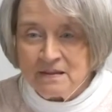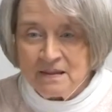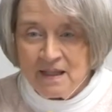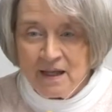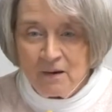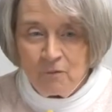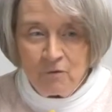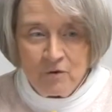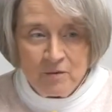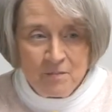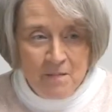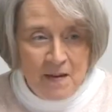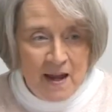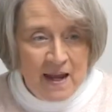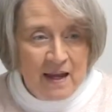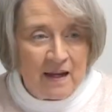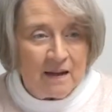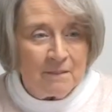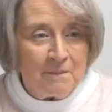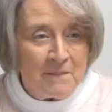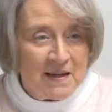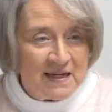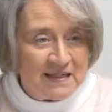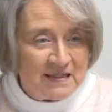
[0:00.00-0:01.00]
that would make
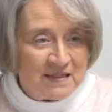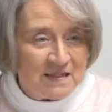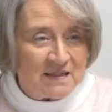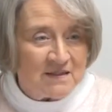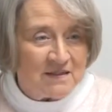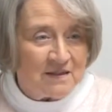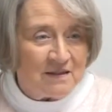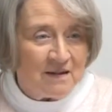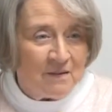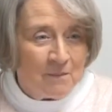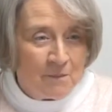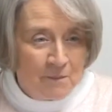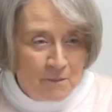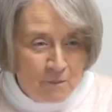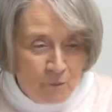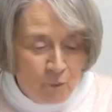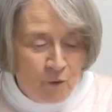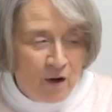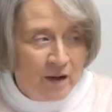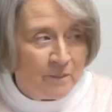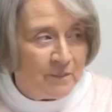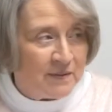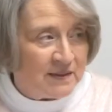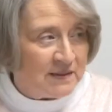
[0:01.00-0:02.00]

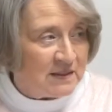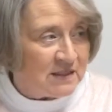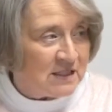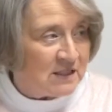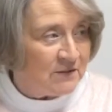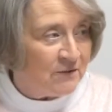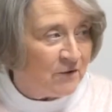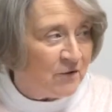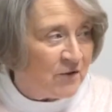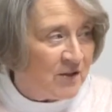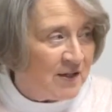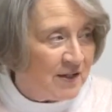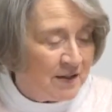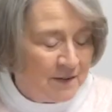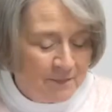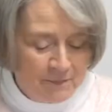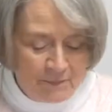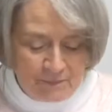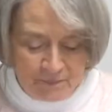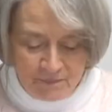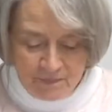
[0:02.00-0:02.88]
weapons for them.